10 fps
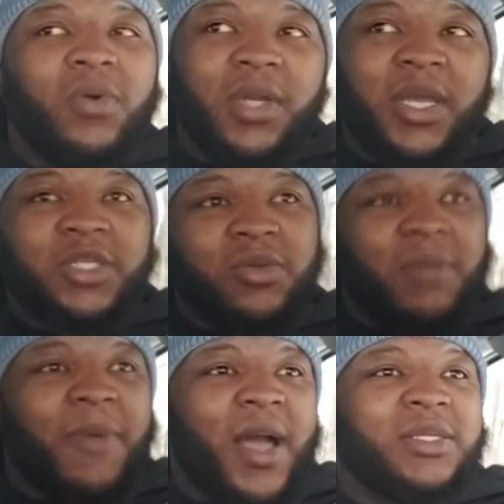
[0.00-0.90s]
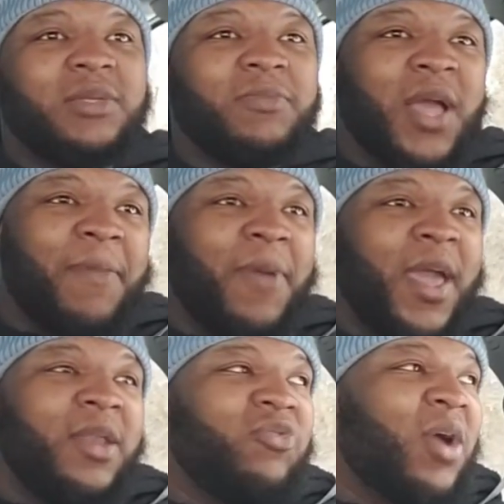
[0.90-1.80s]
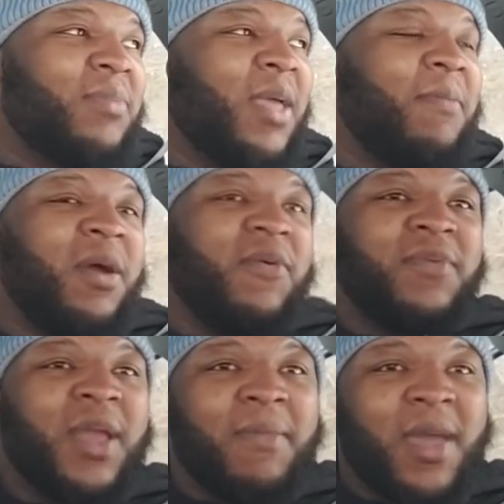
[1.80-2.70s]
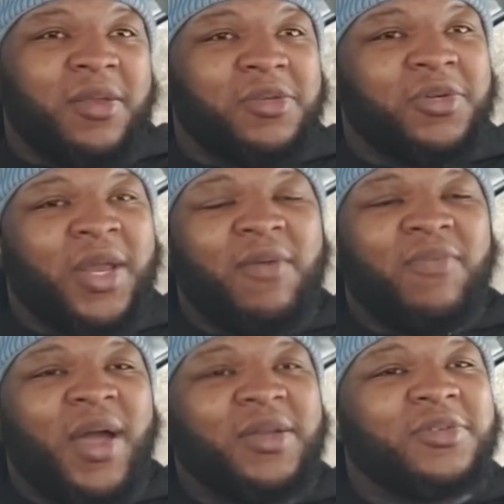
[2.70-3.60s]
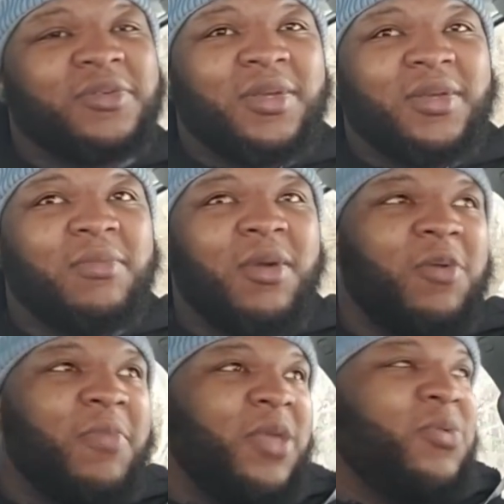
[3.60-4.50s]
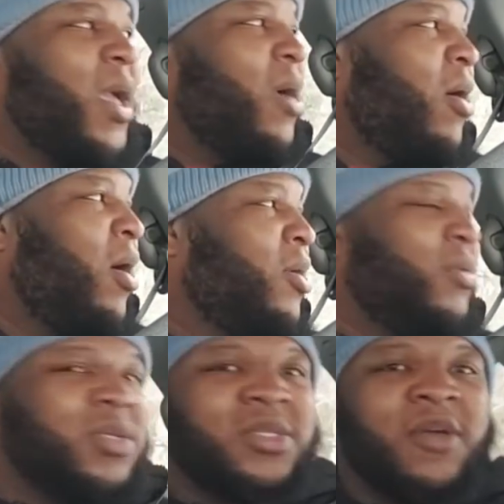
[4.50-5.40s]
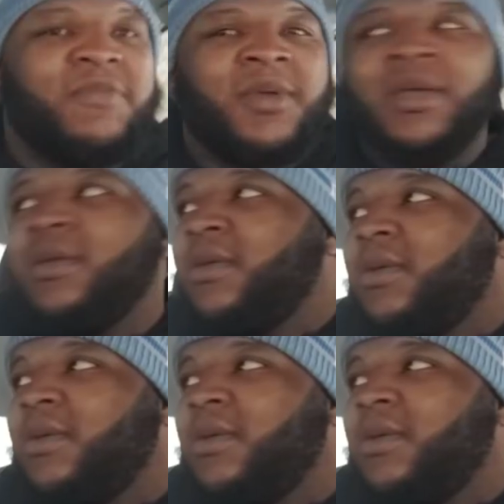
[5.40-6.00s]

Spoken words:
in the history of boxing got paid to drop their belt from their manager or their advisor? Come on, man. You can't argue this stuff, man.